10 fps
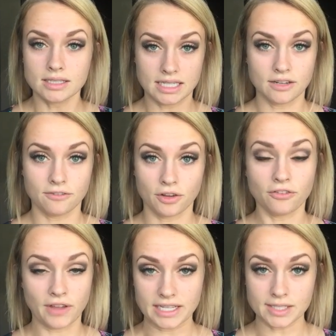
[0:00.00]

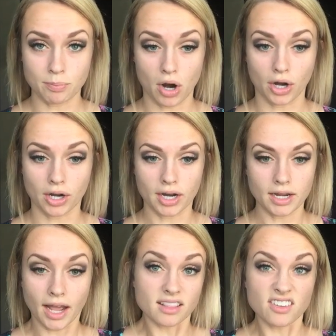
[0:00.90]
Cetaphil face bar
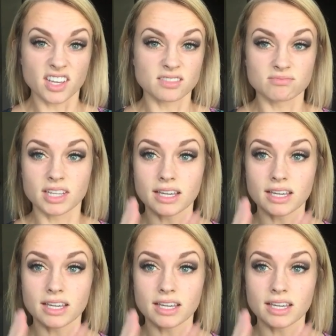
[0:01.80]
and I love it.